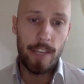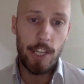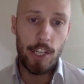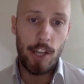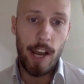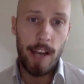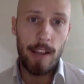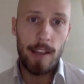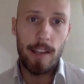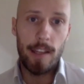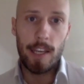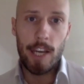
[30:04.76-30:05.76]
in China
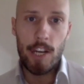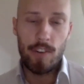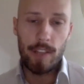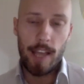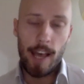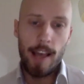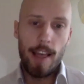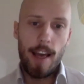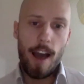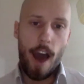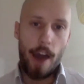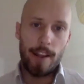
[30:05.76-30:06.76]
in a country that
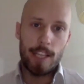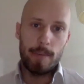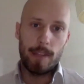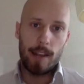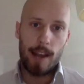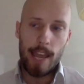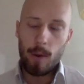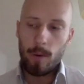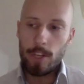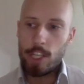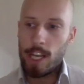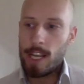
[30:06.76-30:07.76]
I don't speak the
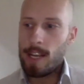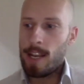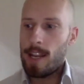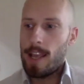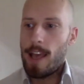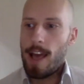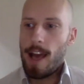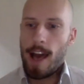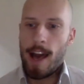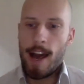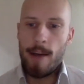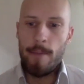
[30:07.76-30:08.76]
language in,
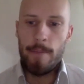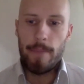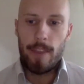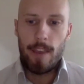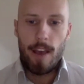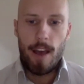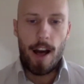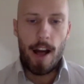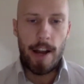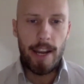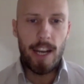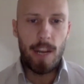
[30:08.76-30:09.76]
um, I
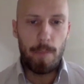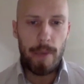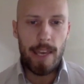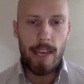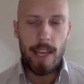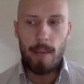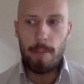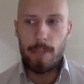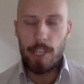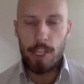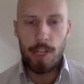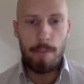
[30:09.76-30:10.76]
needed to be in a
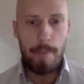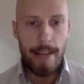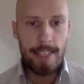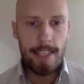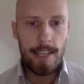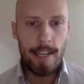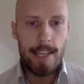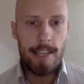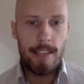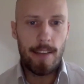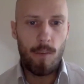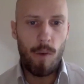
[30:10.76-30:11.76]
position mentally
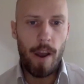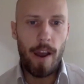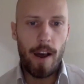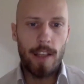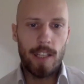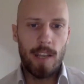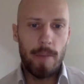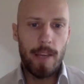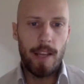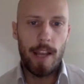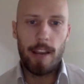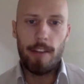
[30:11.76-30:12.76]
where I was going to be
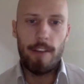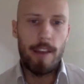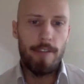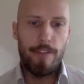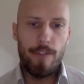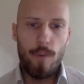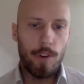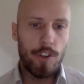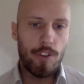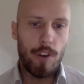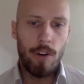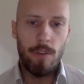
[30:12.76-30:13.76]
like in full
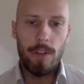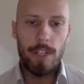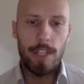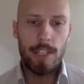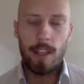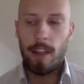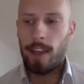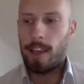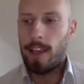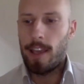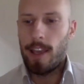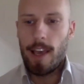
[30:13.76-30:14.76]
control, just like
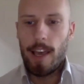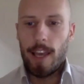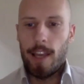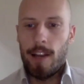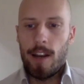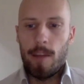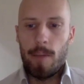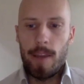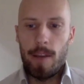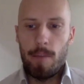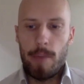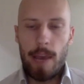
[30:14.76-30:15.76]
you know what I
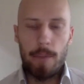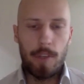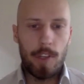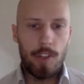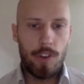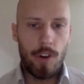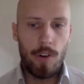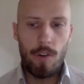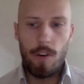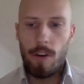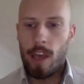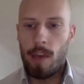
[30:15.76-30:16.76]
mean, be able to
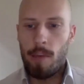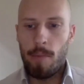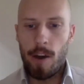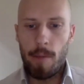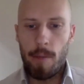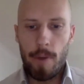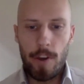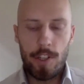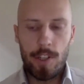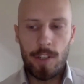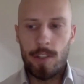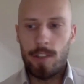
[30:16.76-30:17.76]
control it, my
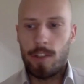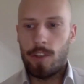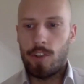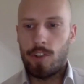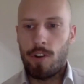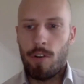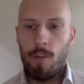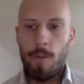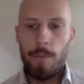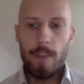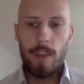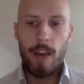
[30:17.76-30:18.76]
emotions,
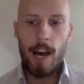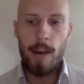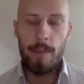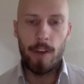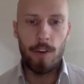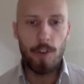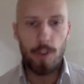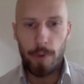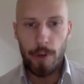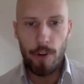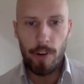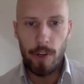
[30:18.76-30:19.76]
control um, the
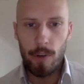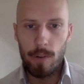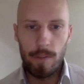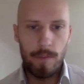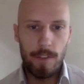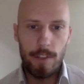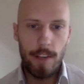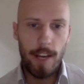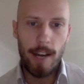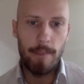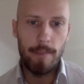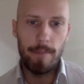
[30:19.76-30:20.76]
entrepreneurial
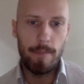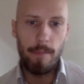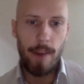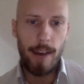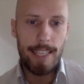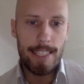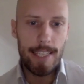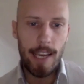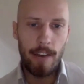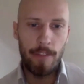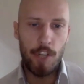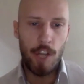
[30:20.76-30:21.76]
um, mindset
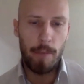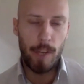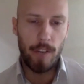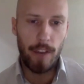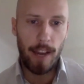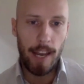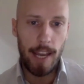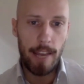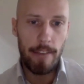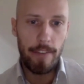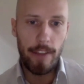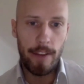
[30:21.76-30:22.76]
of jumping up a
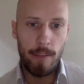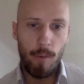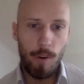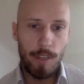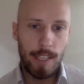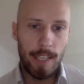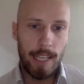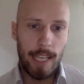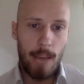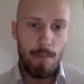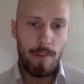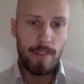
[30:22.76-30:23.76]
cliff and what's going to
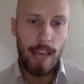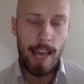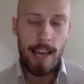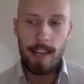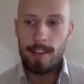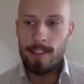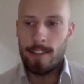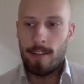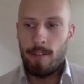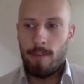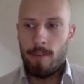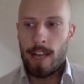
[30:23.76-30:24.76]
come with that because
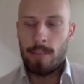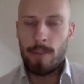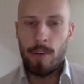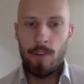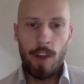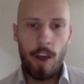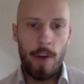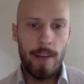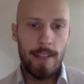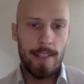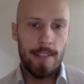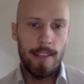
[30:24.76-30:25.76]
as we all know
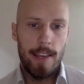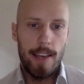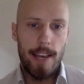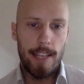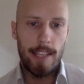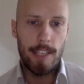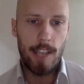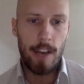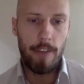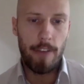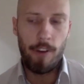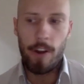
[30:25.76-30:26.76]
it's it's a
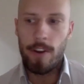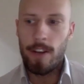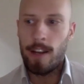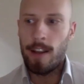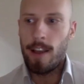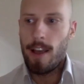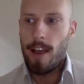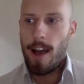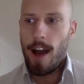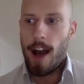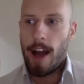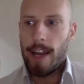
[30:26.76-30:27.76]
tough road and
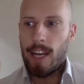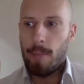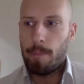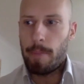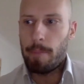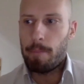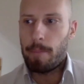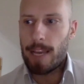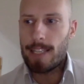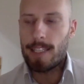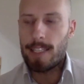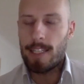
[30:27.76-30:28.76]
i needed to
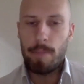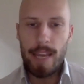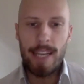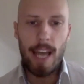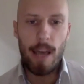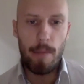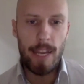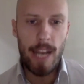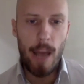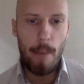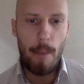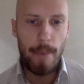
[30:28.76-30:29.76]
basically be in that in
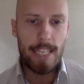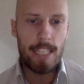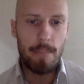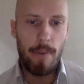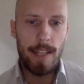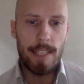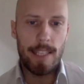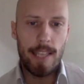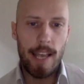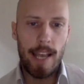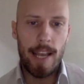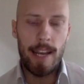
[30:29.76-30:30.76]
that best
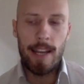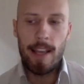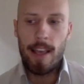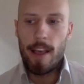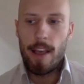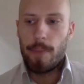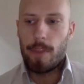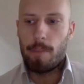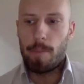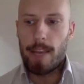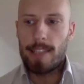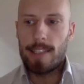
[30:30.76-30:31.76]
mindset and the
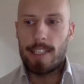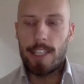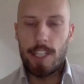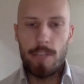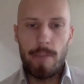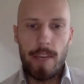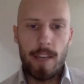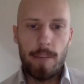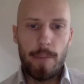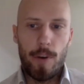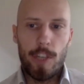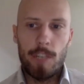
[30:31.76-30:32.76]
best decision making
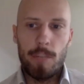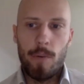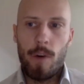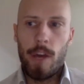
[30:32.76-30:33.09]
possible.